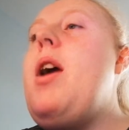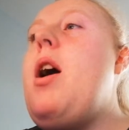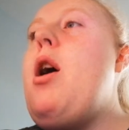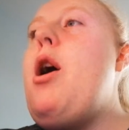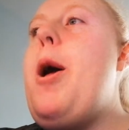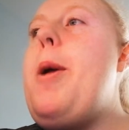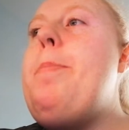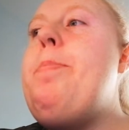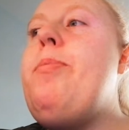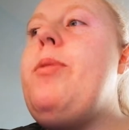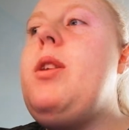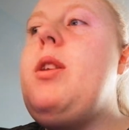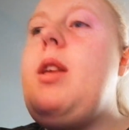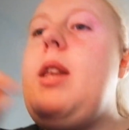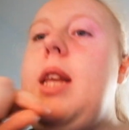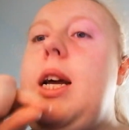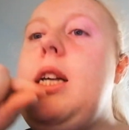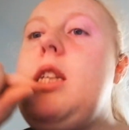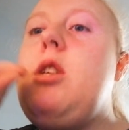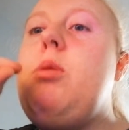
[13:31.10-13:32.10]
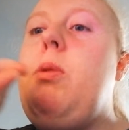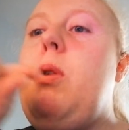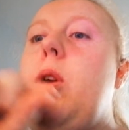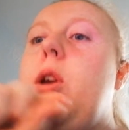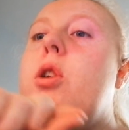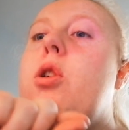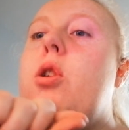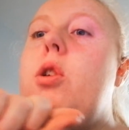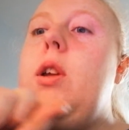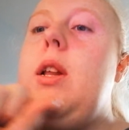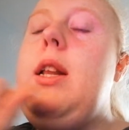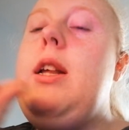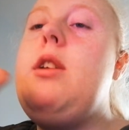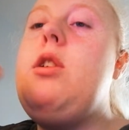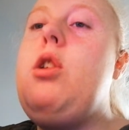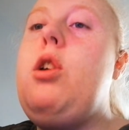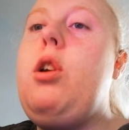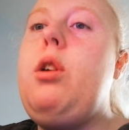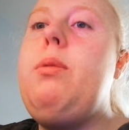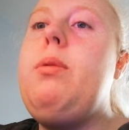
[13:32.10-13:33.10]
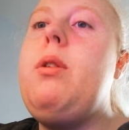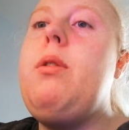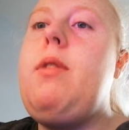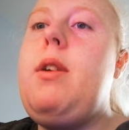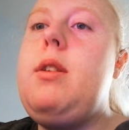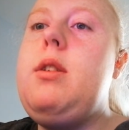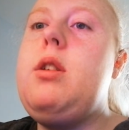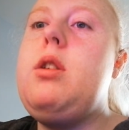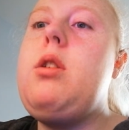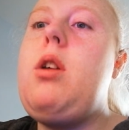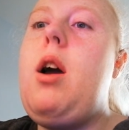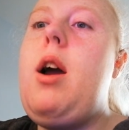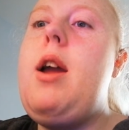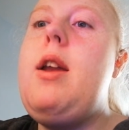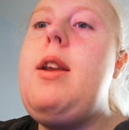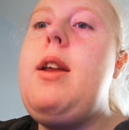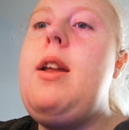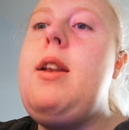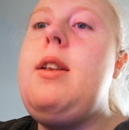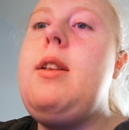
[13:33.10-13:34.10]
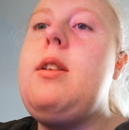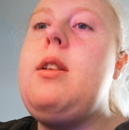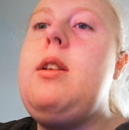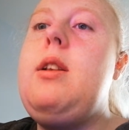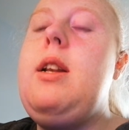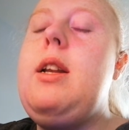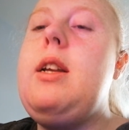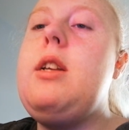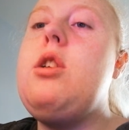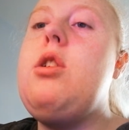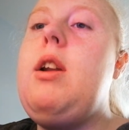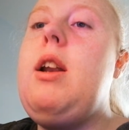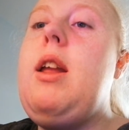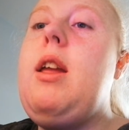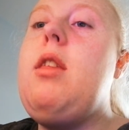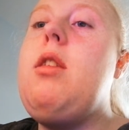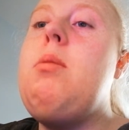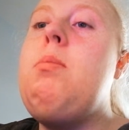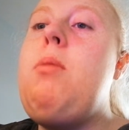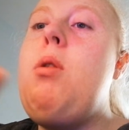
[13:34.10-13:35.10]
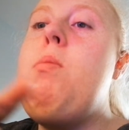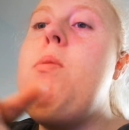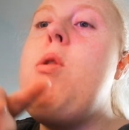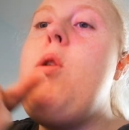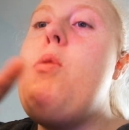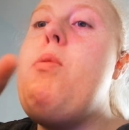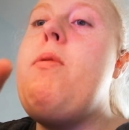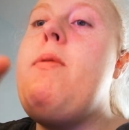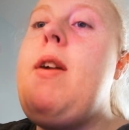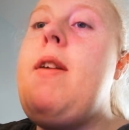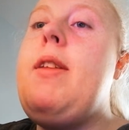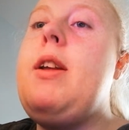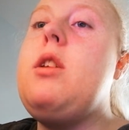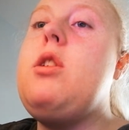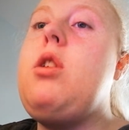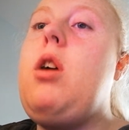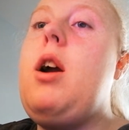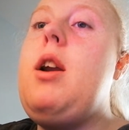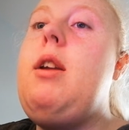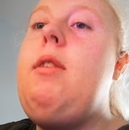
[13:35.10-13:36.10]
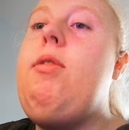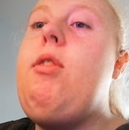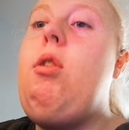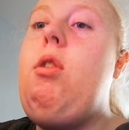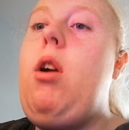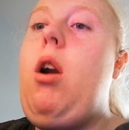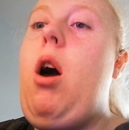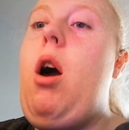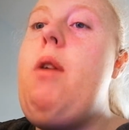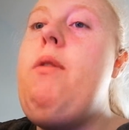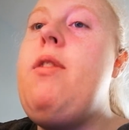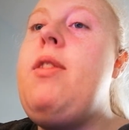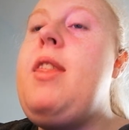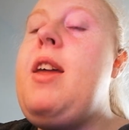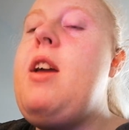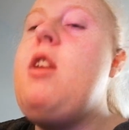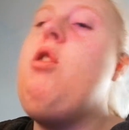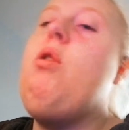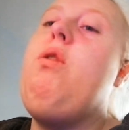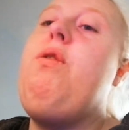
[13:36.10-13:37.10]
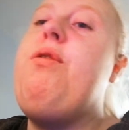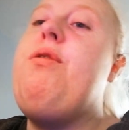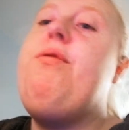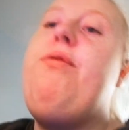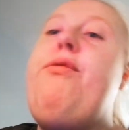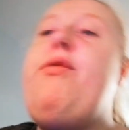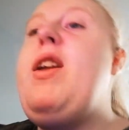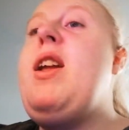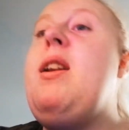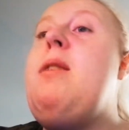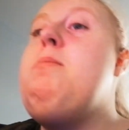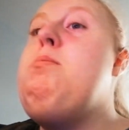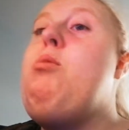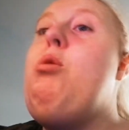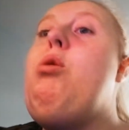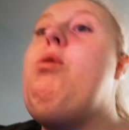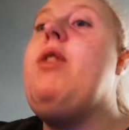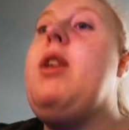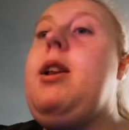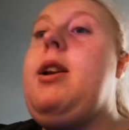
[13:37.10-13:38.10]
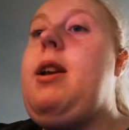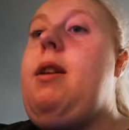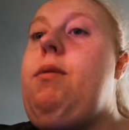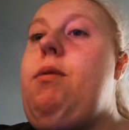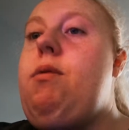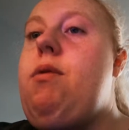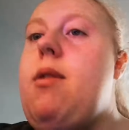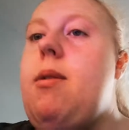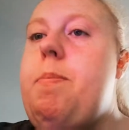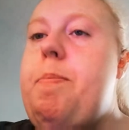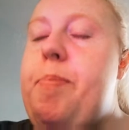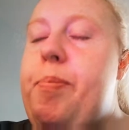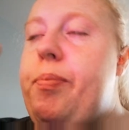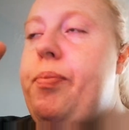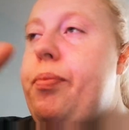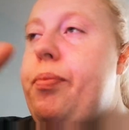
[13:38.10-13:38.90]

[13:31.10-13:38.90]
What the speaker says: So that's what you do. You literally open around the side, and literally the moment you open around that side, if they're alive in there, you'll feel them moving and everything.